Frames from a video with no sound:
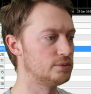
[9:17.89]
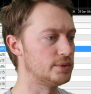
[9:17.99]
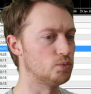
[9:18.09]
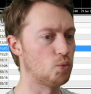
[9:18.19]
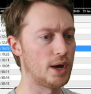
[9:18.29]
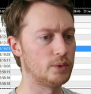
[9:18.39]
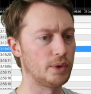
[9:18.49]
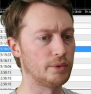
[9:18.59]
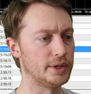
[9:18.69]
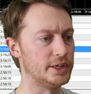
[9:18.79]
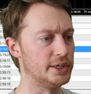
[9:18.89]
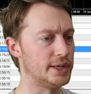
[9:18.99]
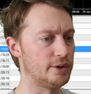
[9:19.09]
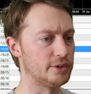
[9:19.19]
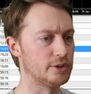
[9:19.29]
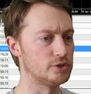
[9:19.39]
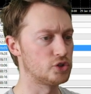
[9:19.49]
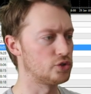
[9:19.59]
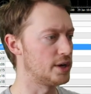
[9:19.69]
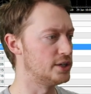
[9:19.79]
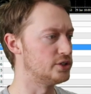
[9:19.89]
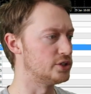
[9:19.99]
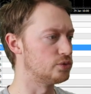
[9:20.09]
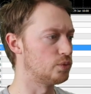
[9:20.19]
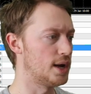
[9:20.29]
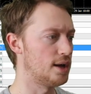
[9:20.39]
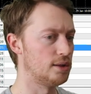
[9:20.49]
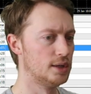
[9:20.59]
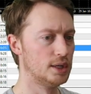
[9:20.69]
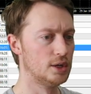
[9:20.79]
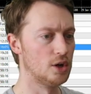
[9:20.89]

We won. We were in and out of those trades as well,